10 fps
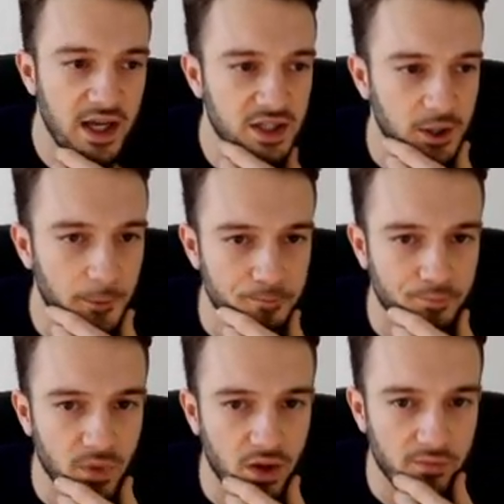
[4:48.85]
So
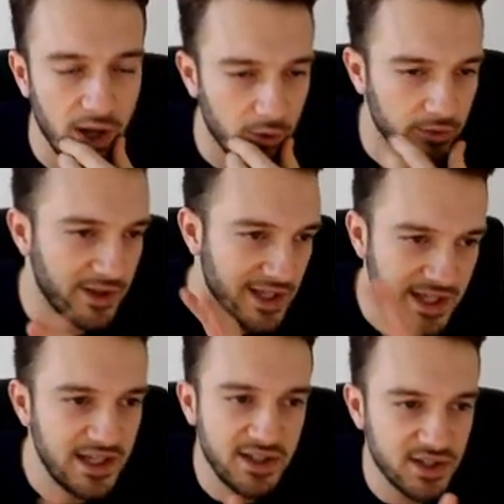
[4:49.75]
now the
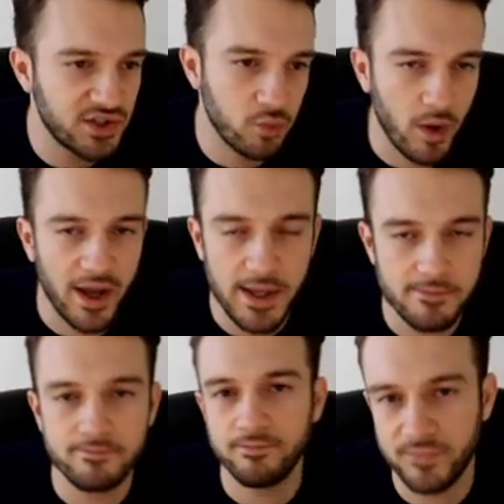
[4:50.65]
easiest way